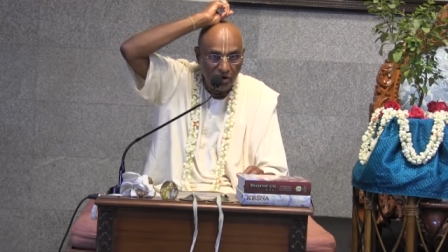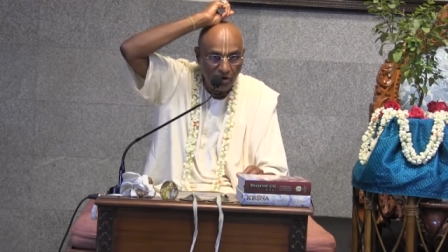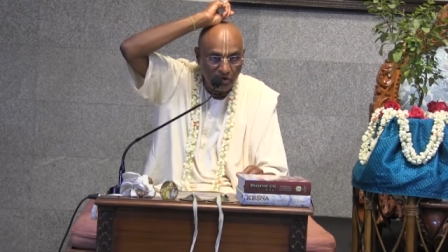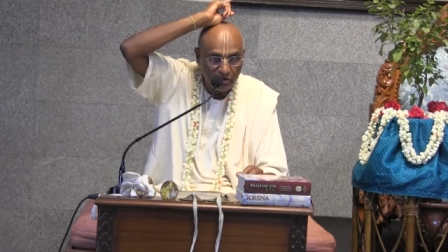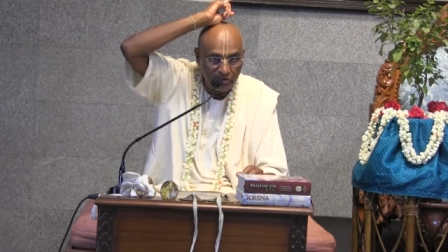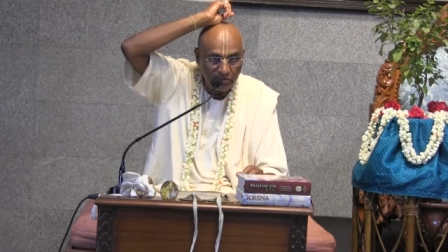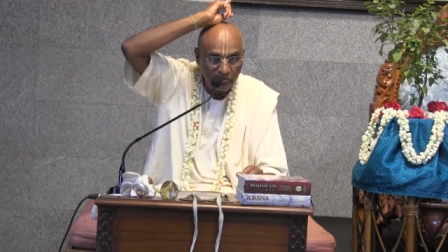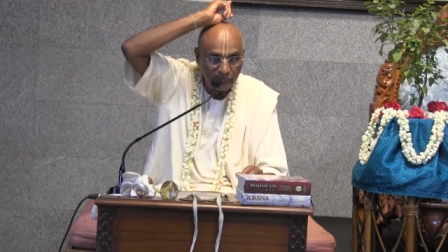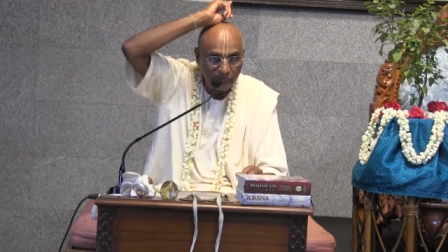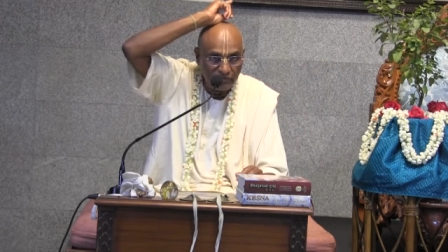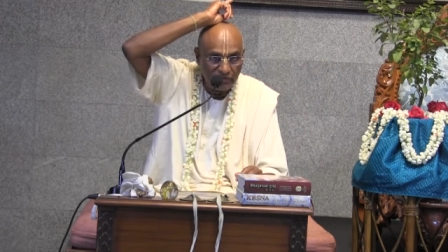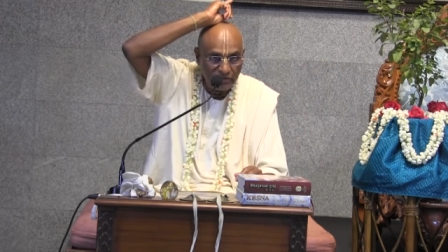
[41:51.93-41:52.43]

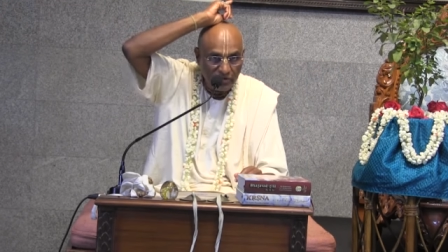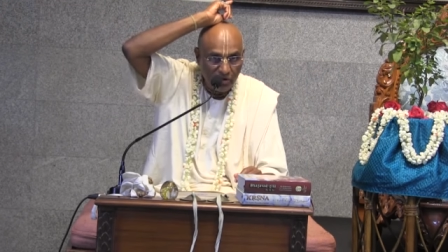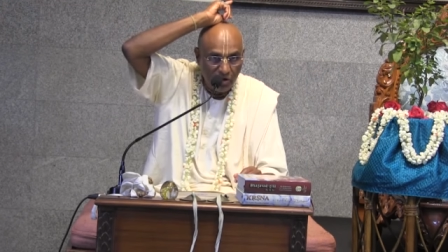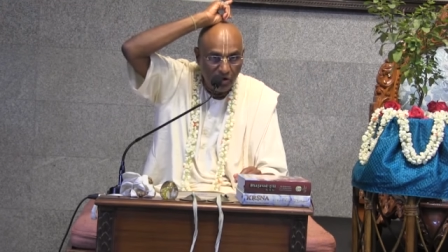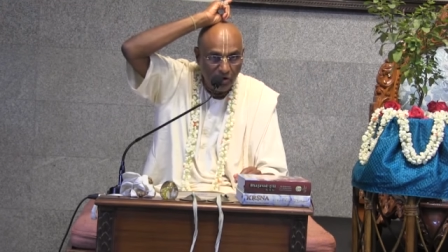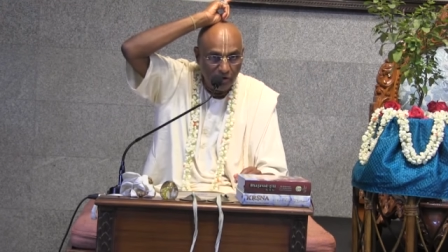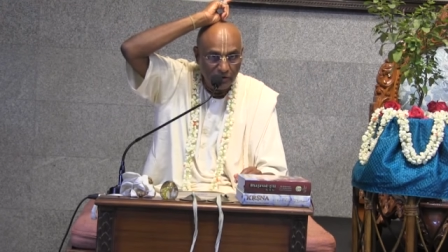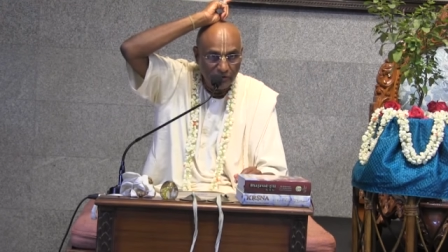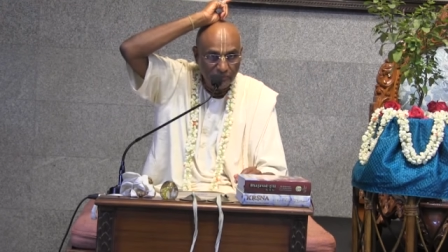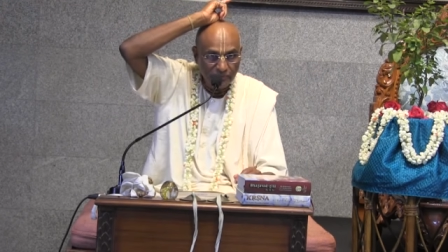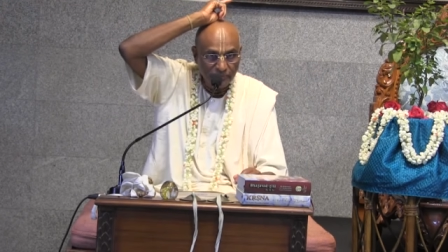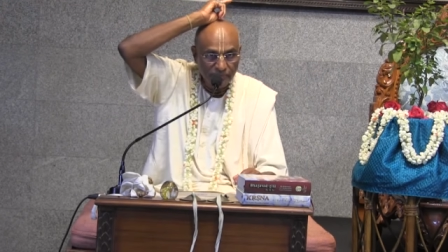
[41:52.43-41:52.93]
order of the
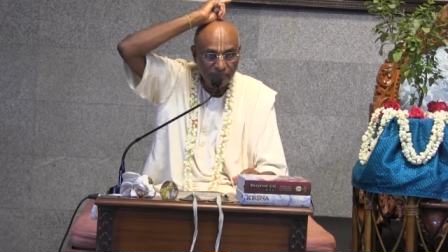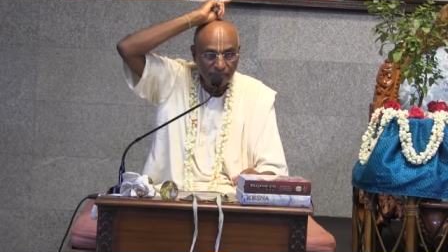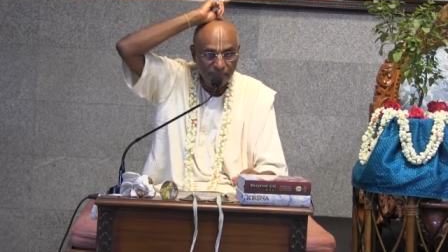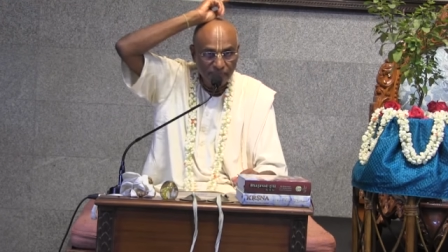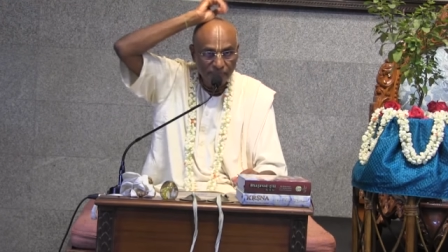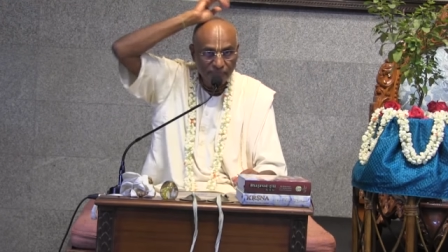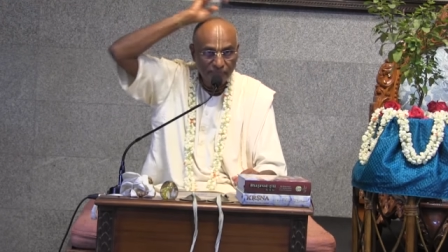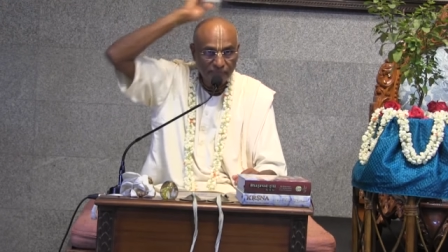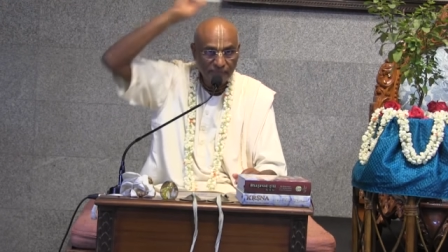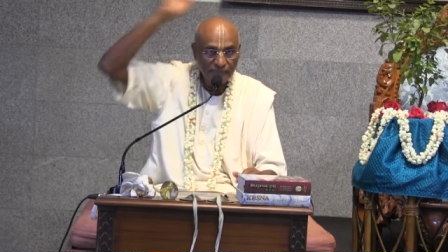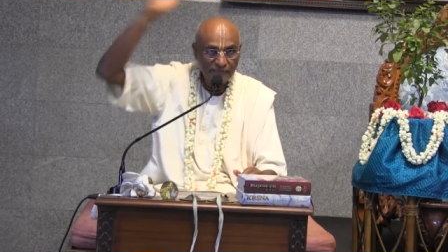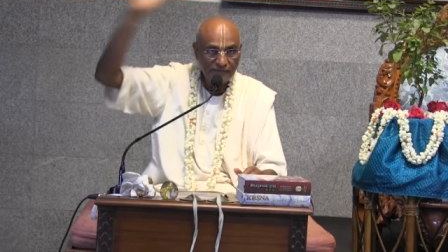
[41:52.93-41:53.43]
Lord,
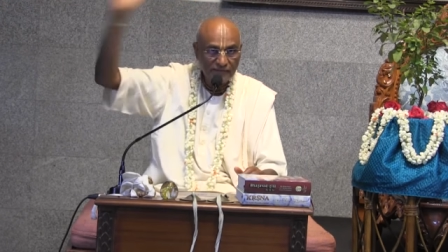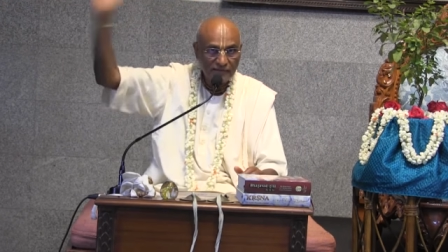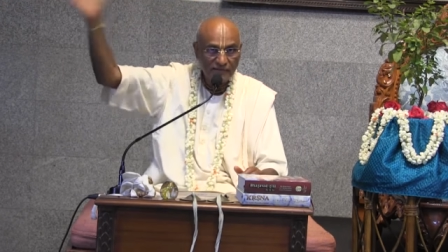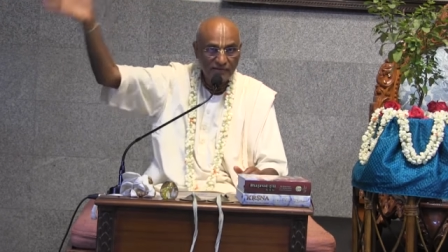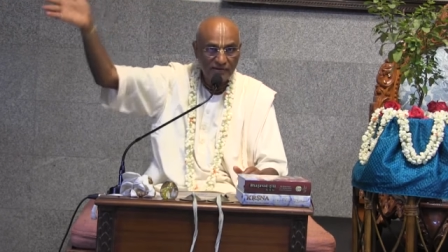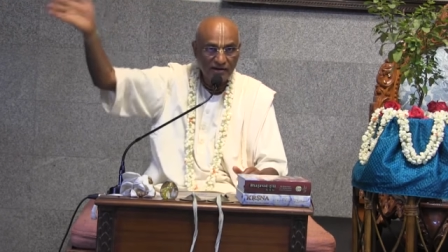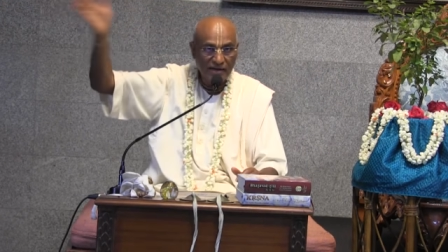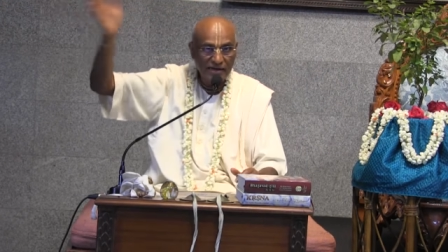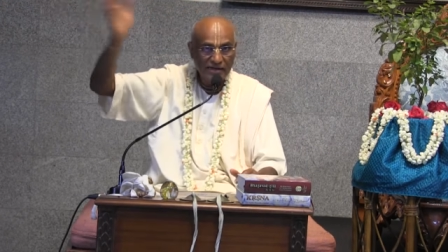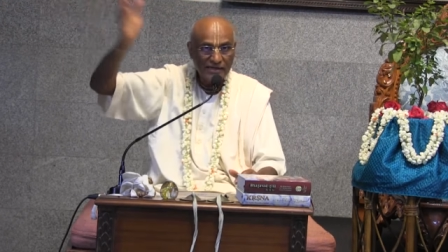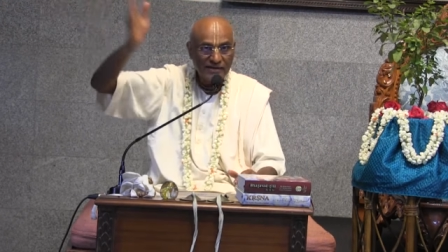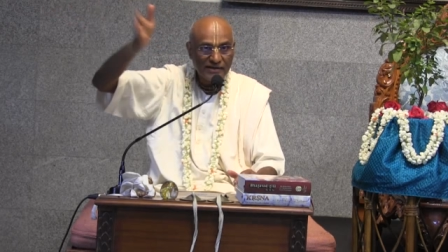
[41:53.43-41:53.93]

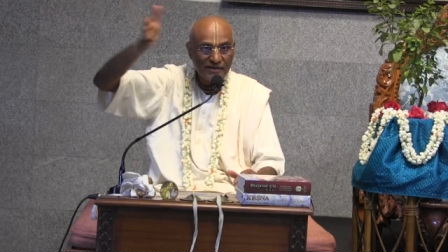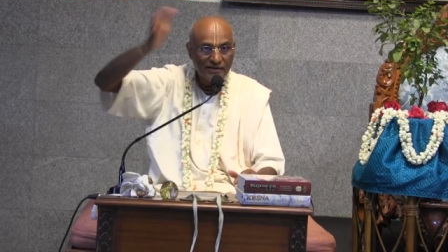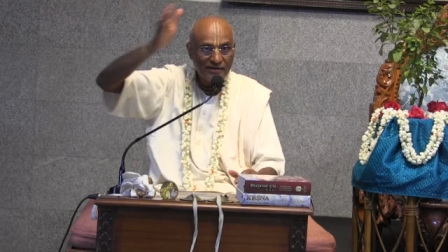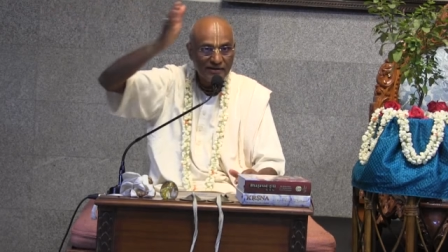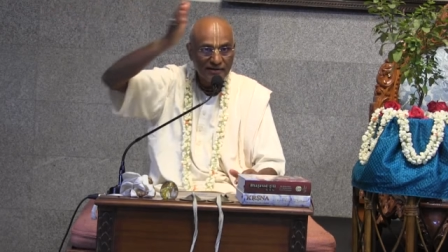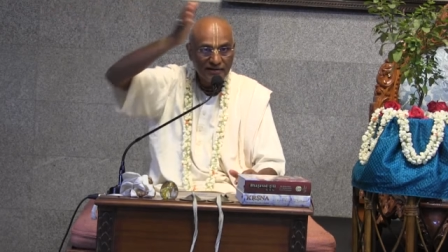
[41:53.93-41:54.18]
right?